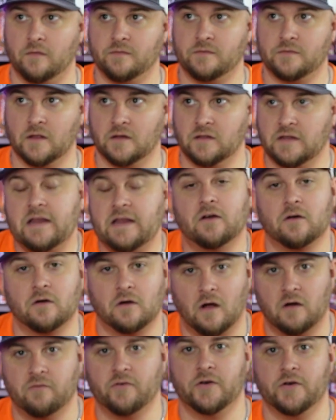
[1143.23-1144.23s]
the leader
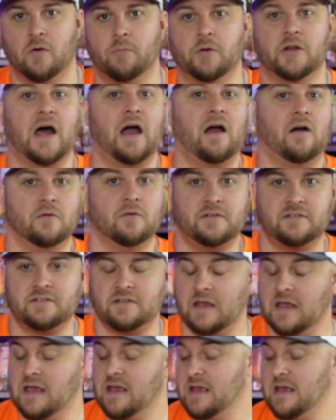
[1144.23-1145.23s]
of a noble house,